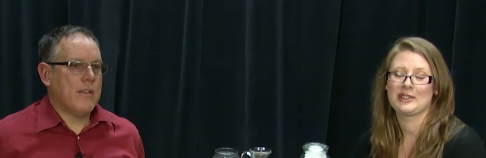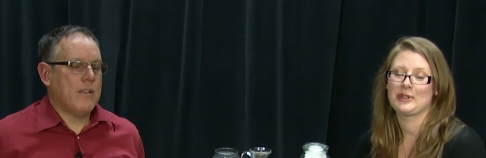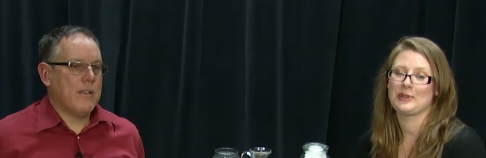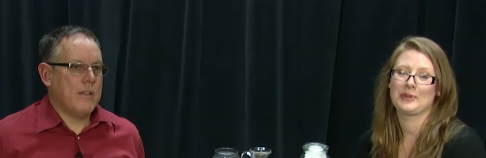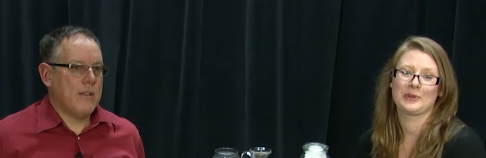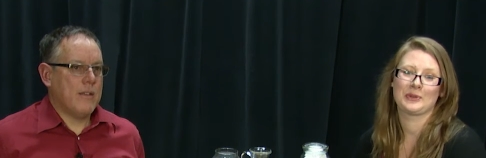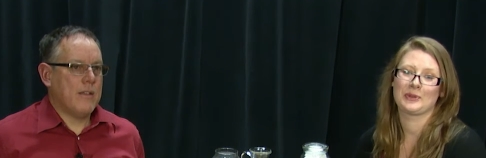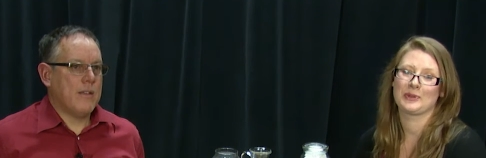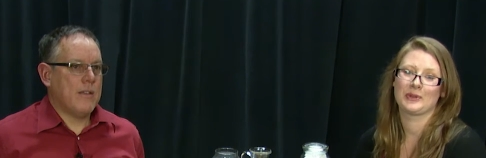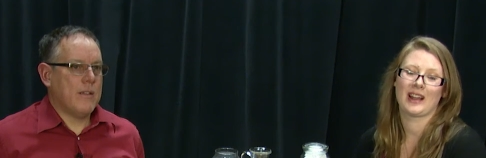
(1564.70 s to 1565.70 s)

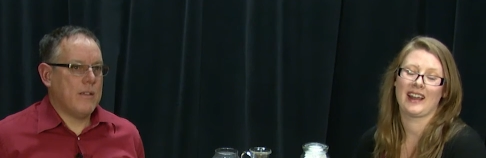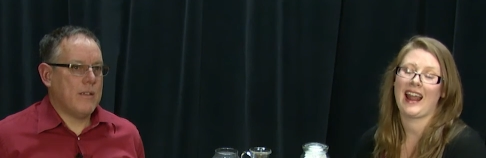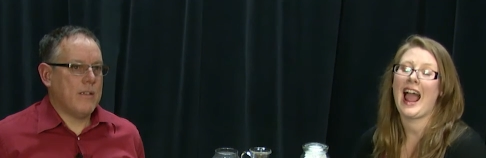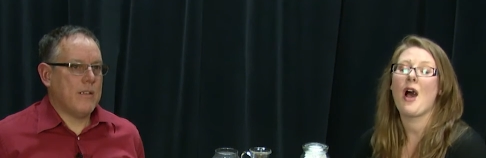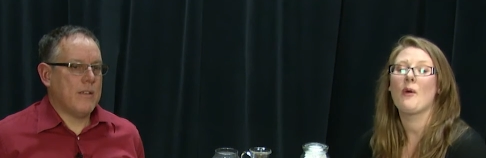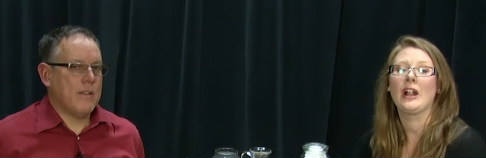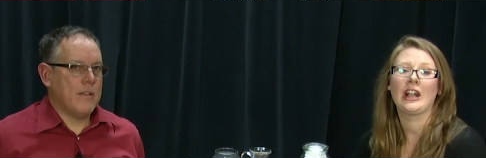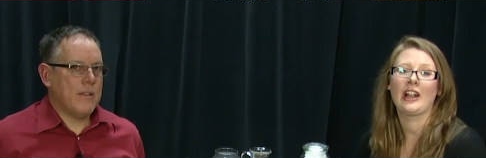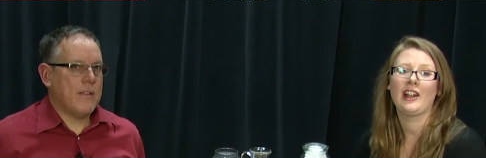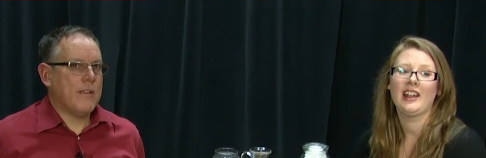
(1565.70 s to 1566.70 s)
Speaker 1: to an
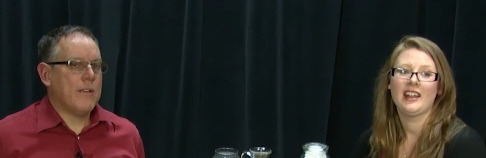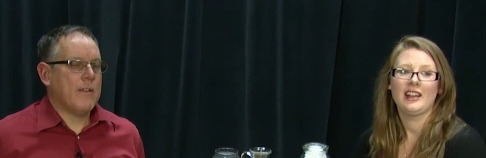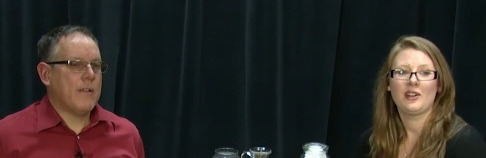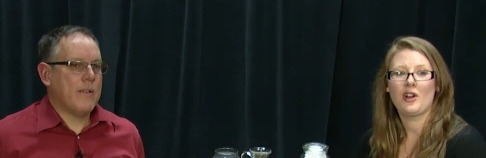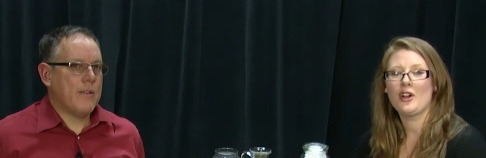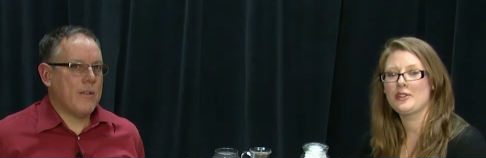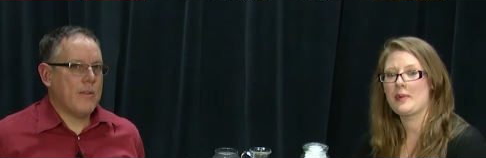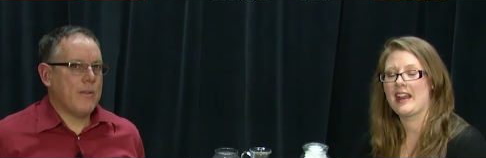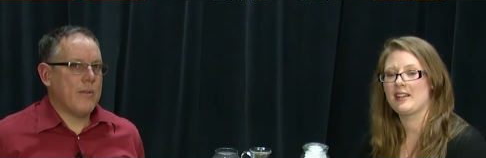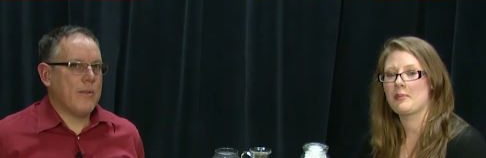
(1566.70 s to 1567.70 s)
hour. It'll all
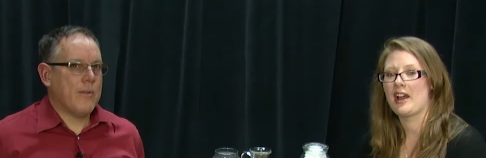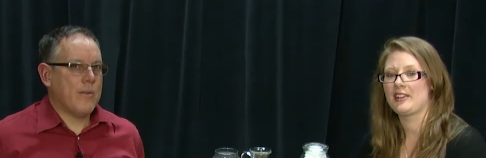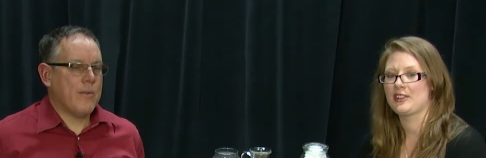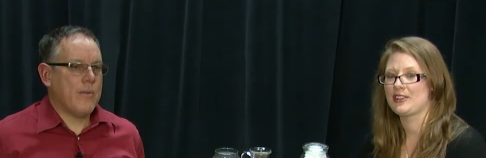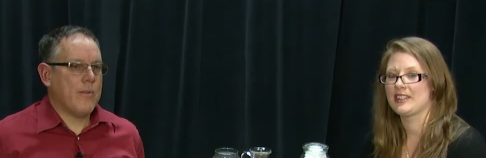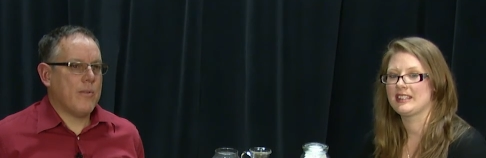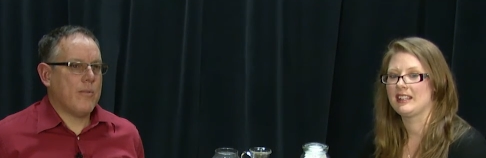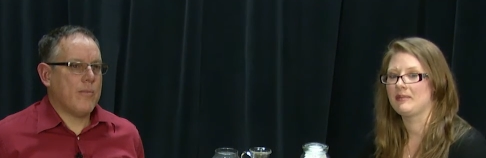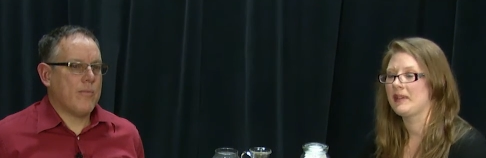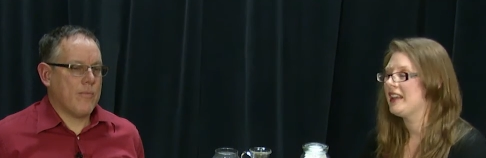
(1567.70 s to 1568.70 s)
depend upon your
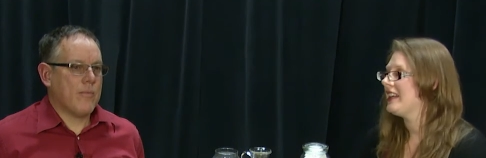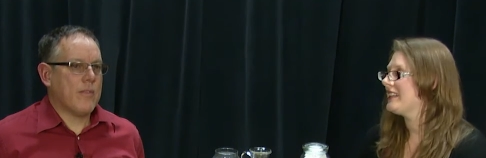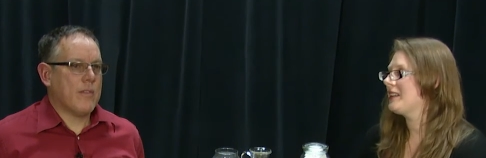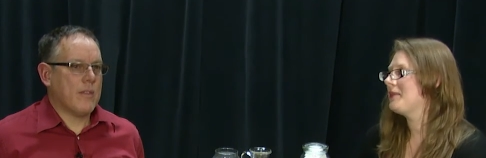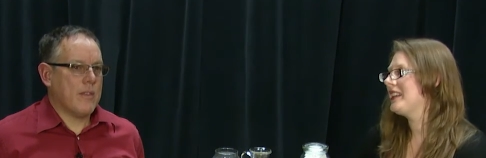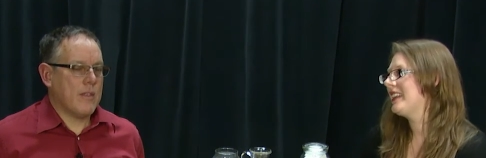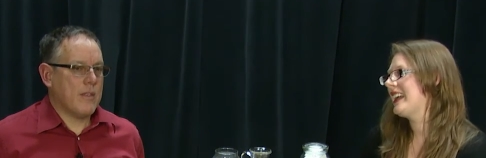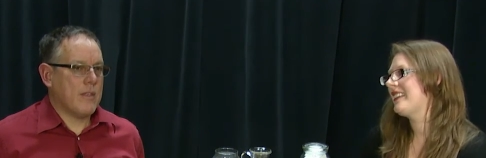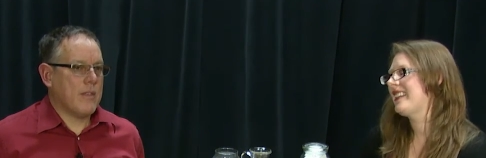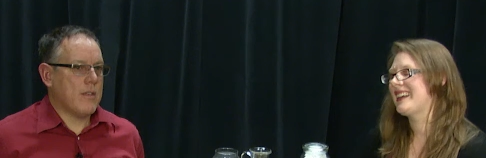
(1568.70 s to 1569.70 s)
system. Something
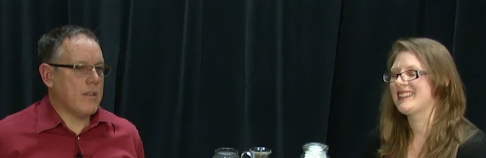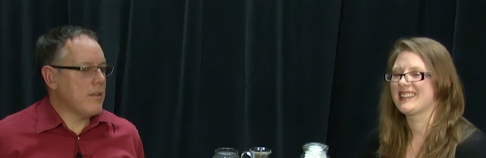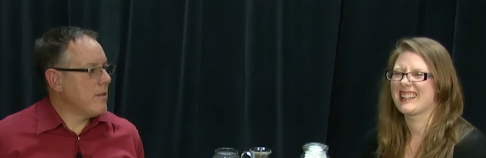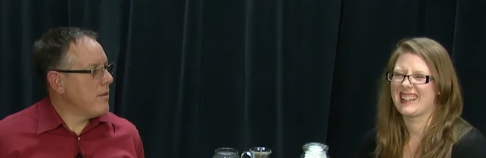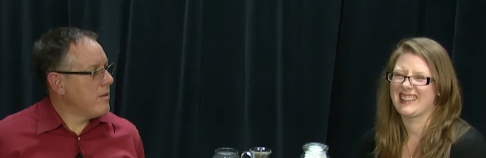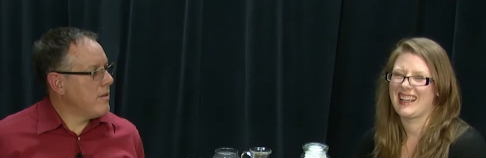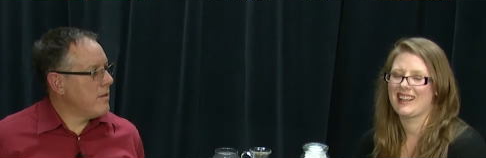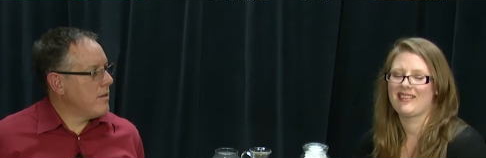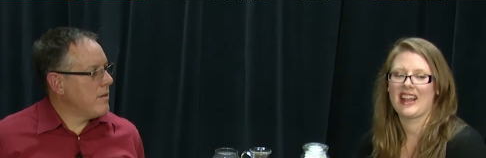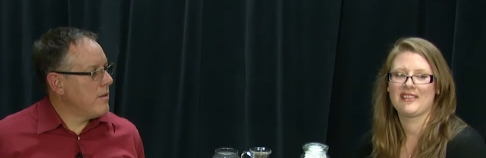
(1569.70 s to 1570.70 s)
like this, it's gonna
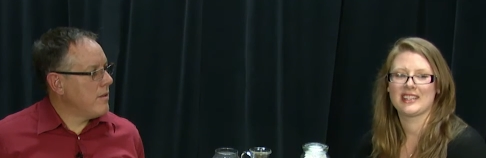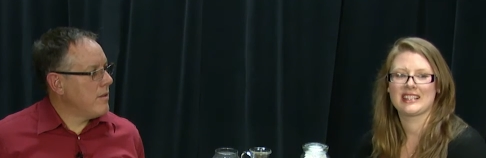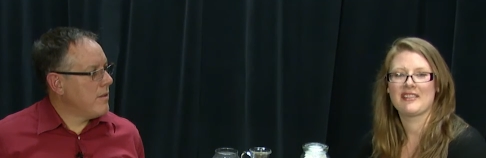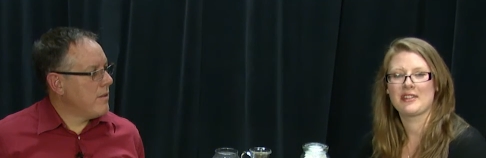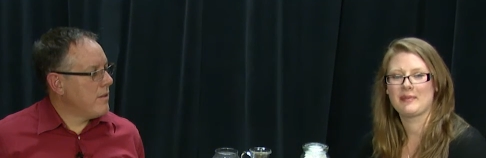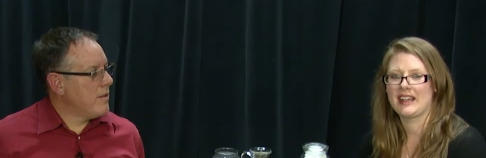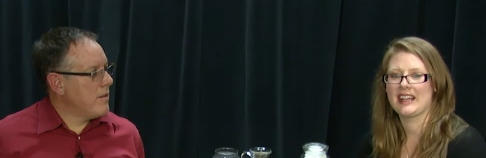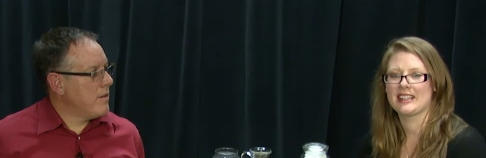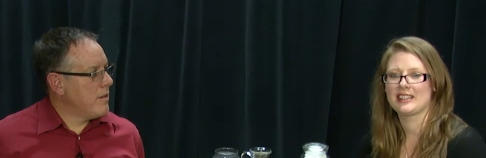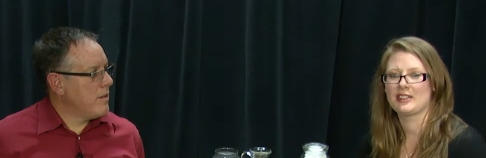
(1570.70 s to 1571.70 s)
take five to seven
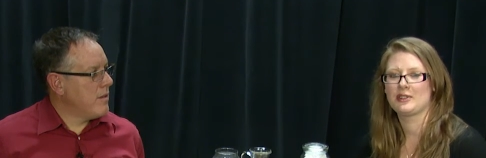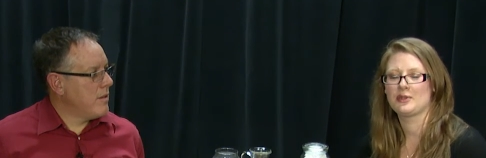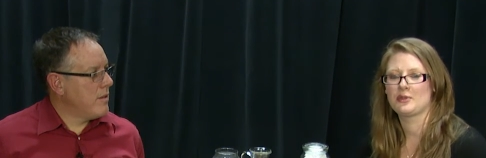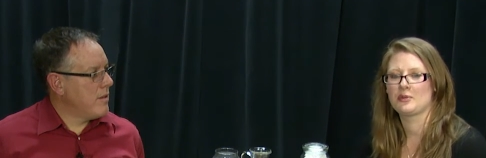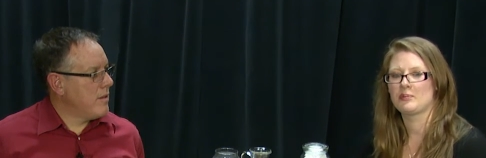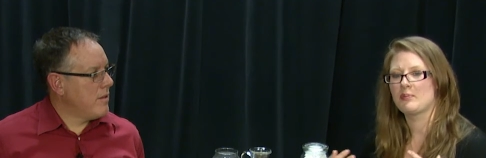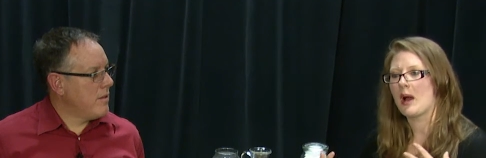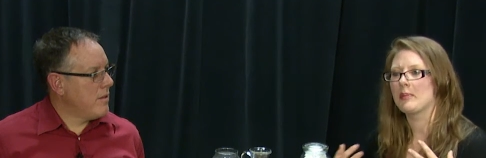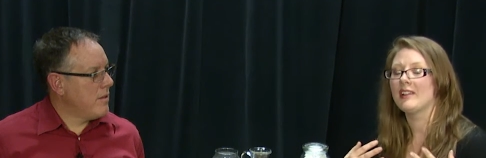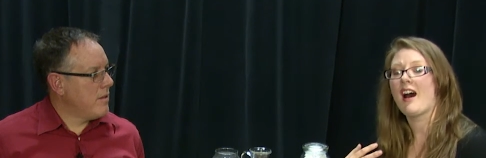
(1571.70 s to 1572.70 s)
minutes to
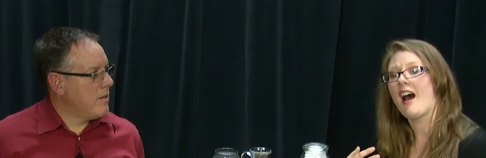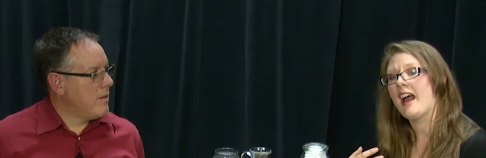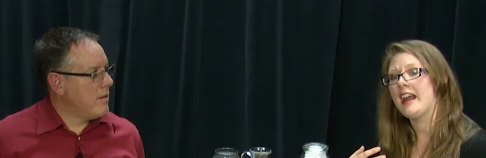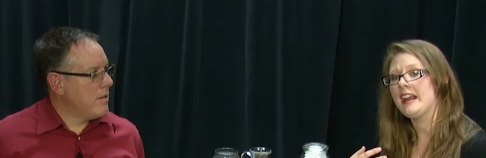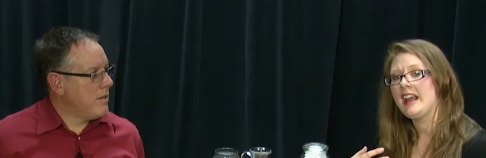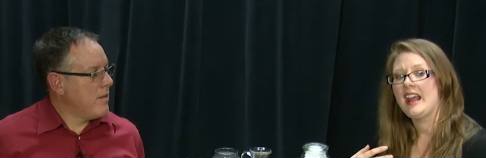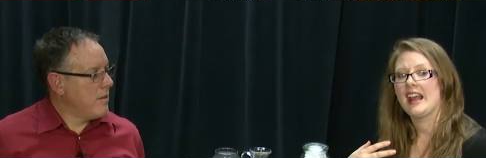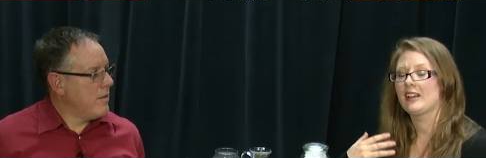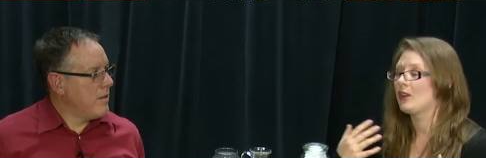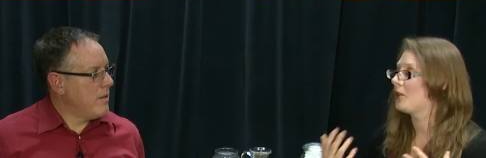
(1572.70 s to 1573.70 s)
apply
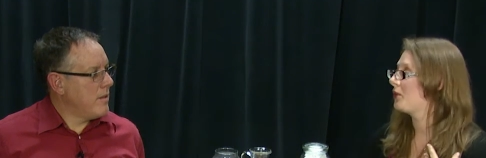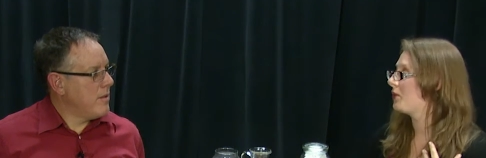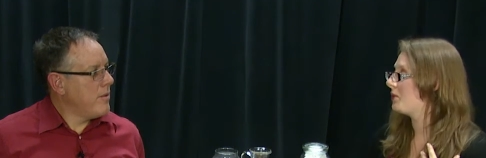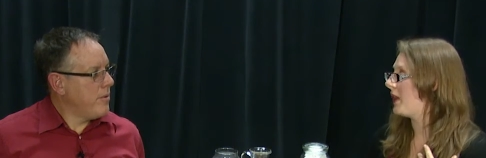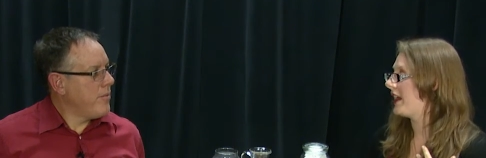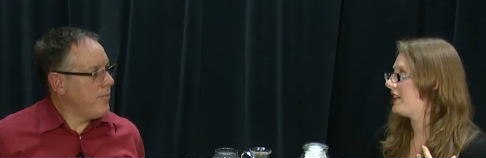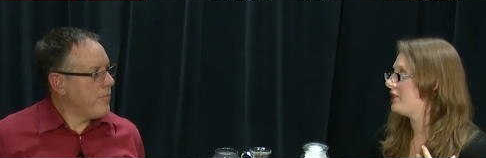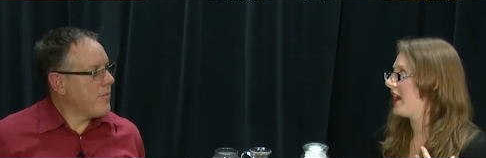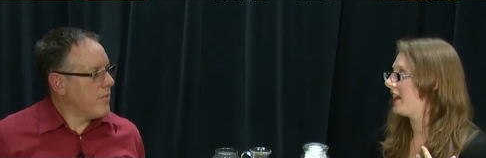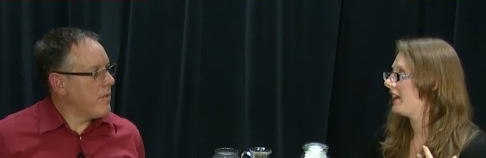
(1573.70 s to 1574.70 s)
and go through the body
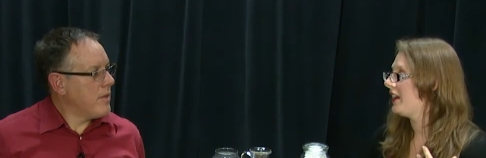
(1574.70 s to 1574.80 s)
check.